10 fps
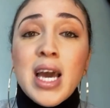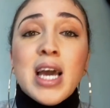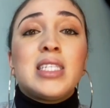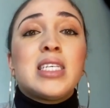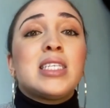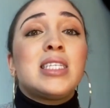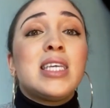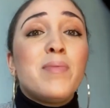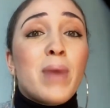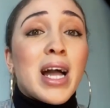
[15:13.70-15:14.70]
And to
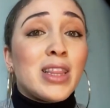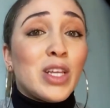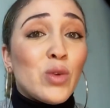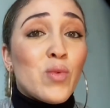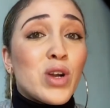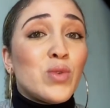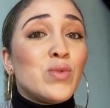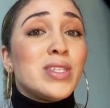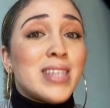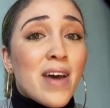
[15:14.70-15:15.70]
see my little one
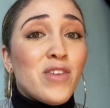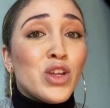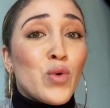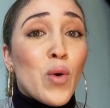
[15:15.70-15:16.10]
who's 7